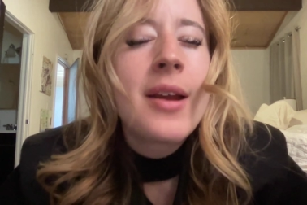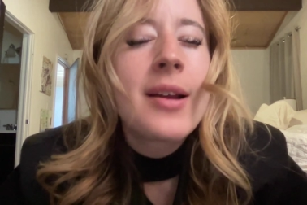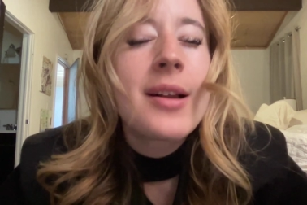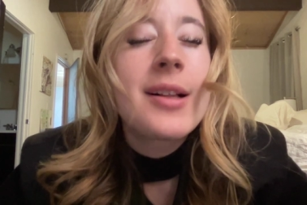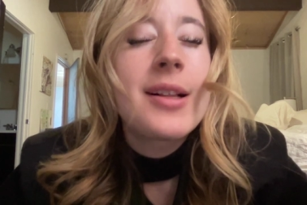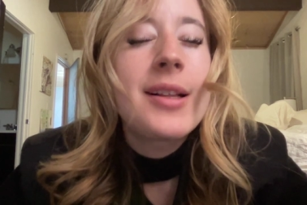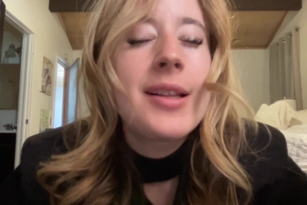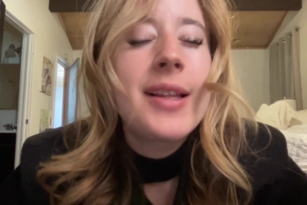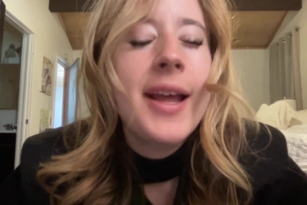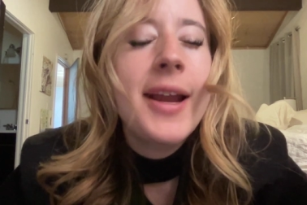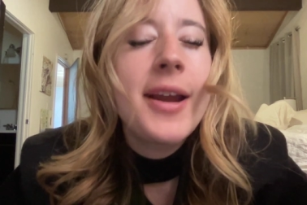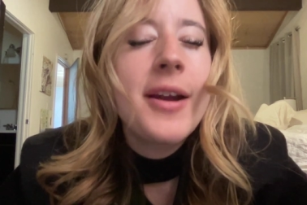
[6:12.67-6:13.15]

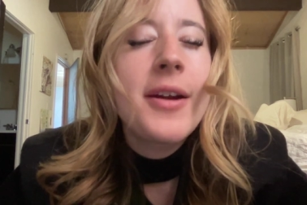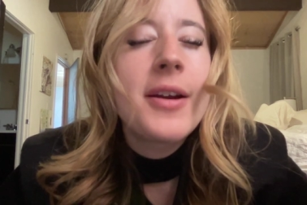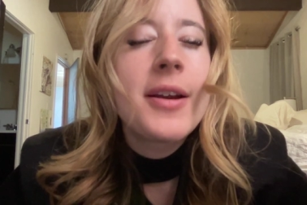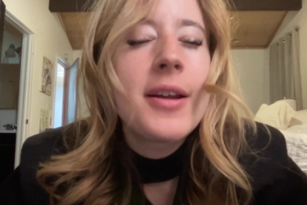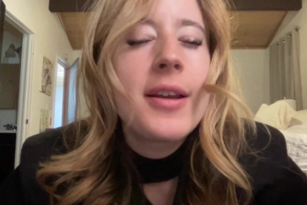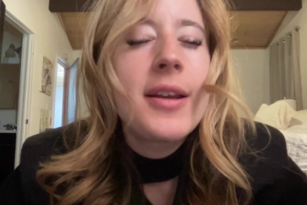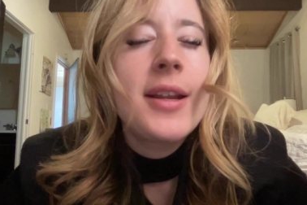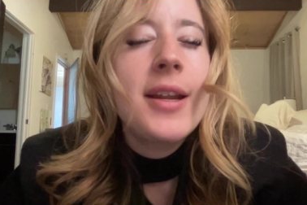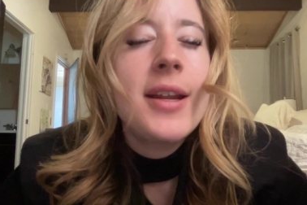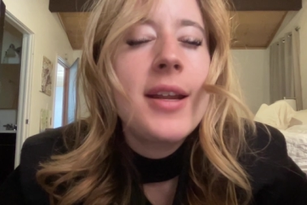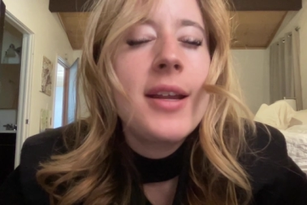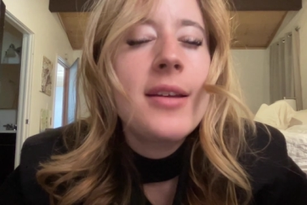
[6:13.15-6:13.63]

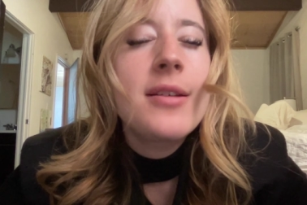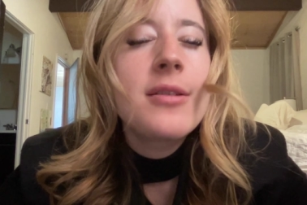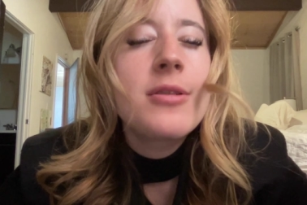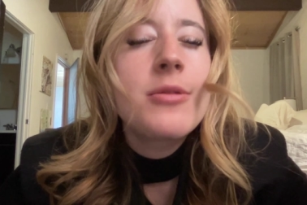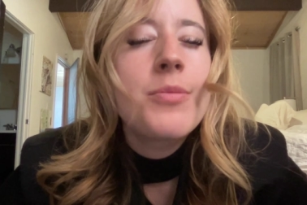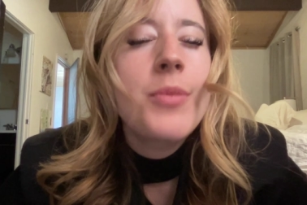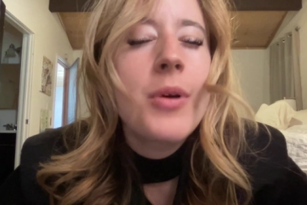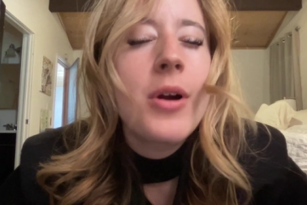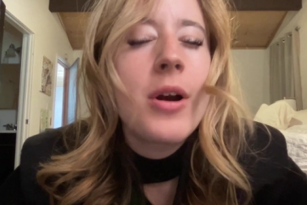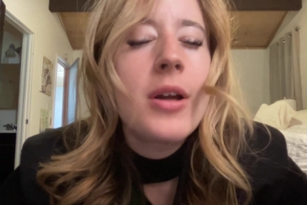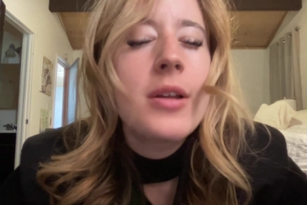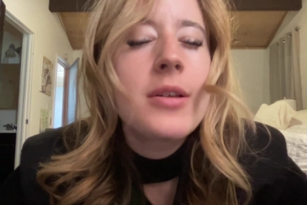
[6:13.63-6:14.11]
clarity is
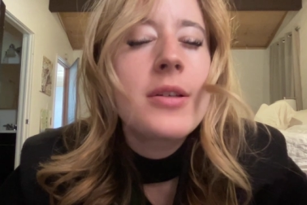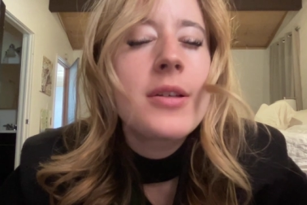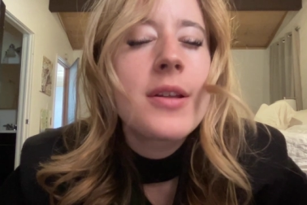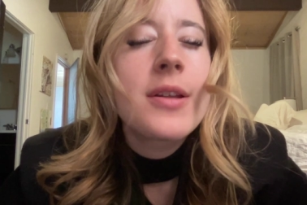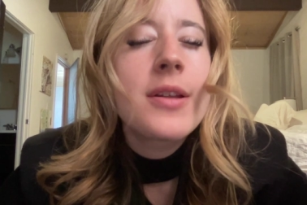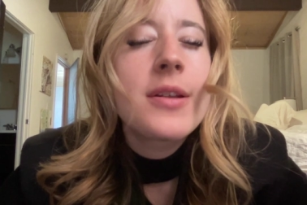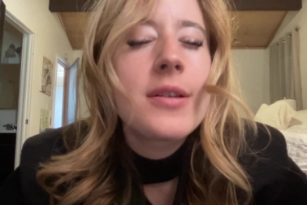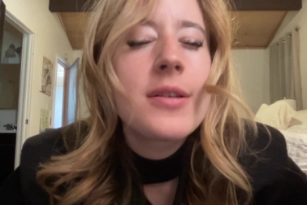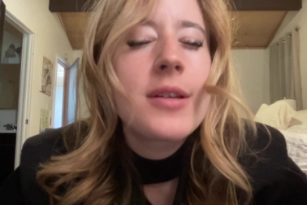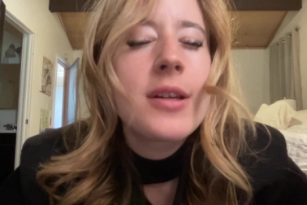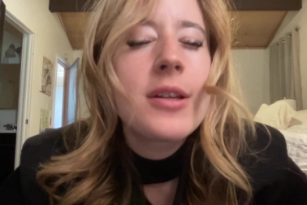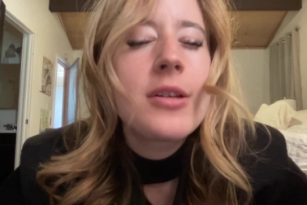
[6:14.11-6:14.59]
brought to
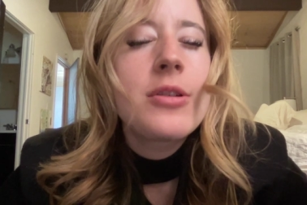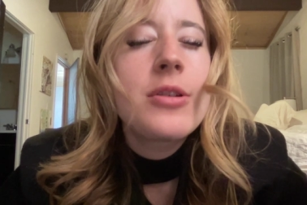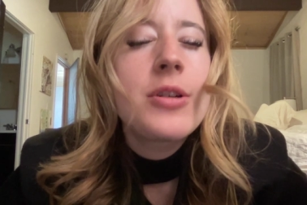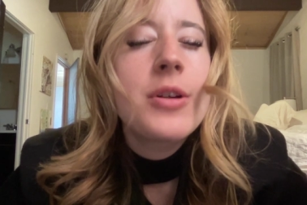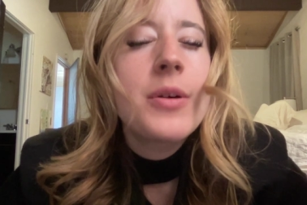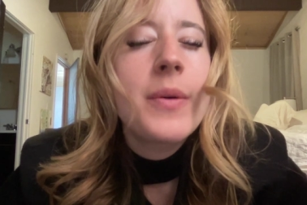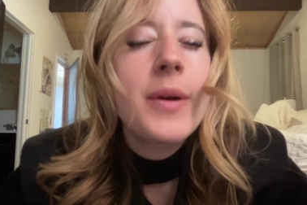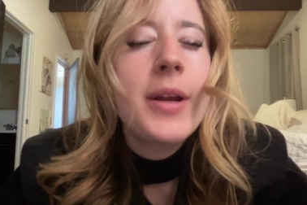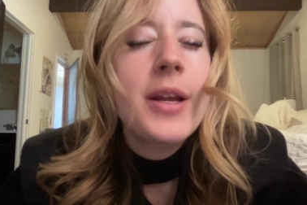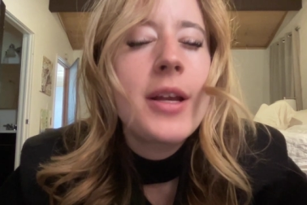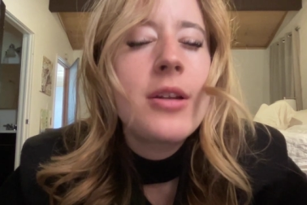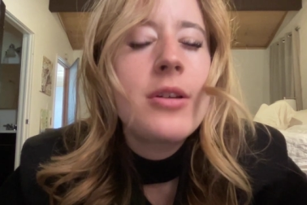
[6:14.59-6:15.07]
the
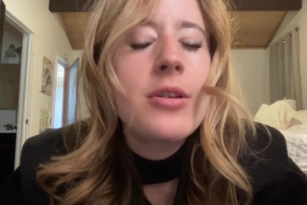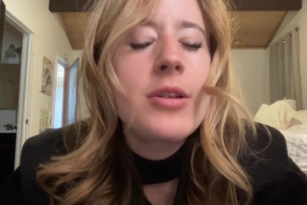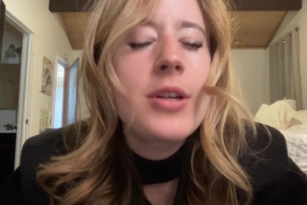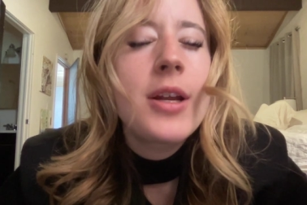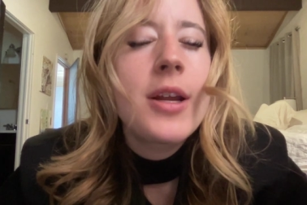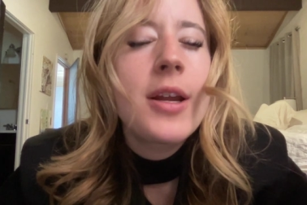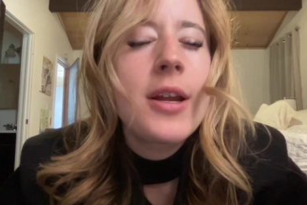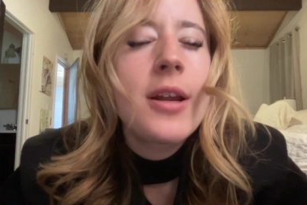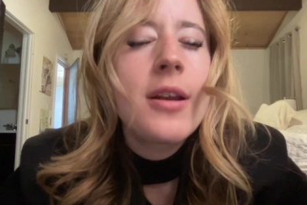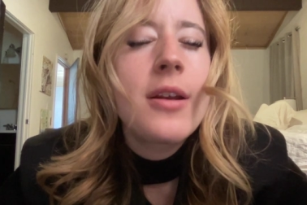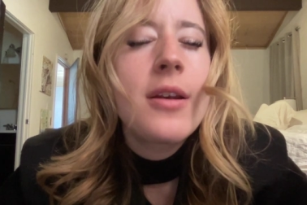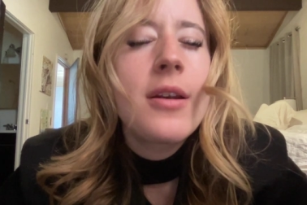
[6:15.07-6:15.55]

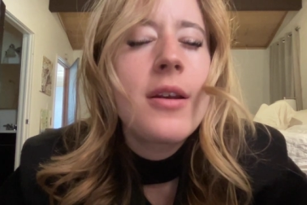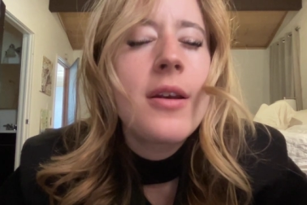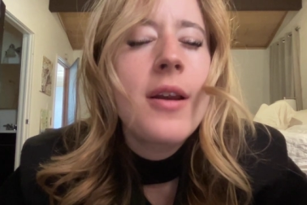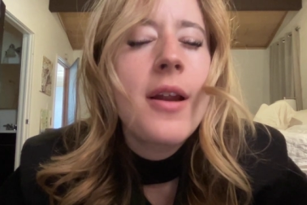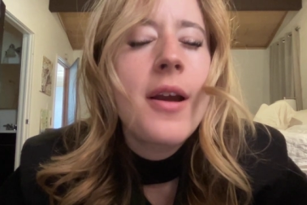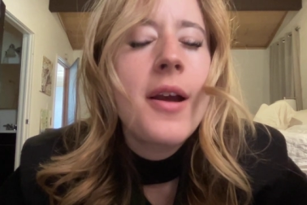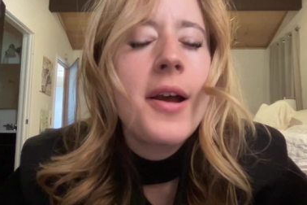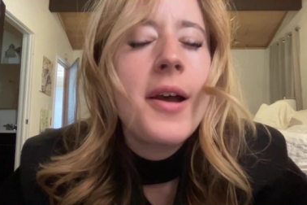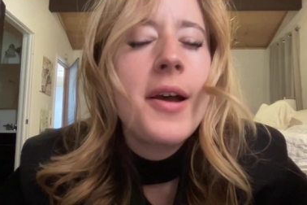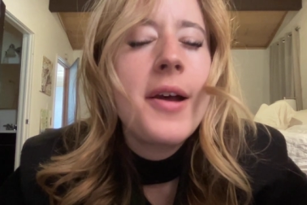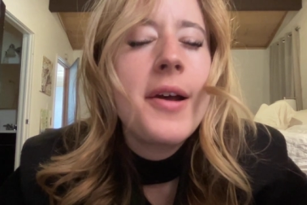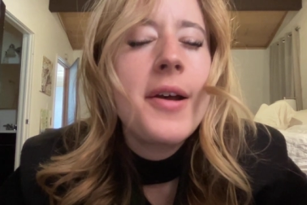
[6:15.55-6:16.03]
situation
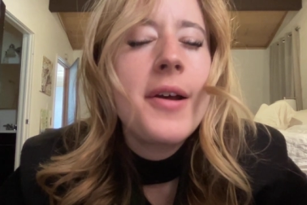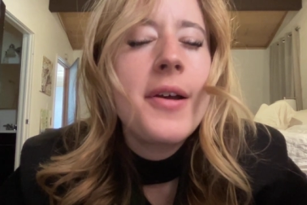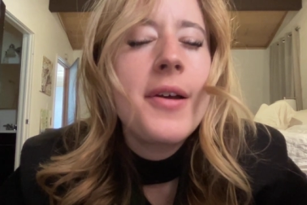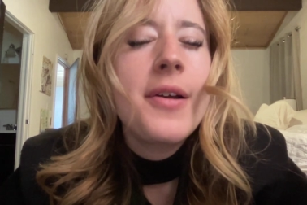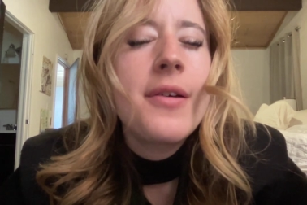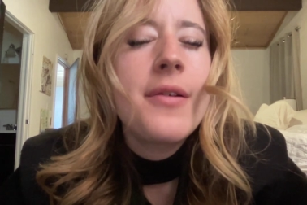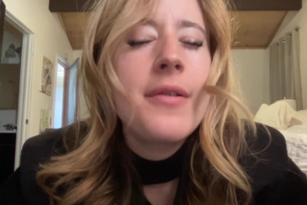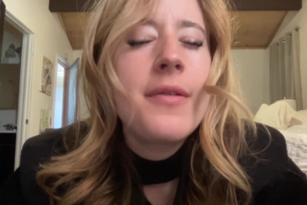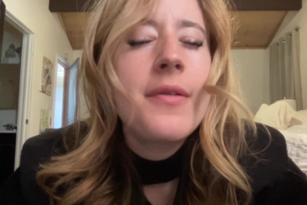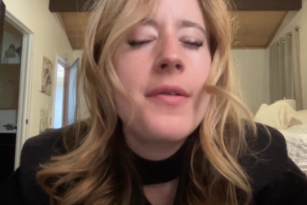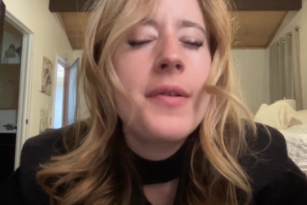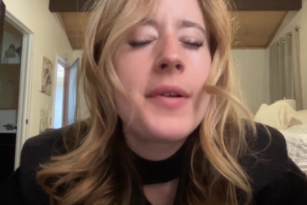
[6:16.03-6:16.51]

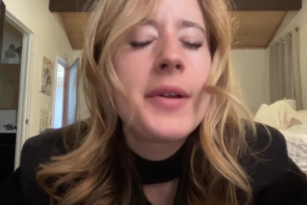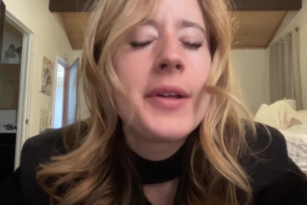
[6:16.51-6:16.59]
of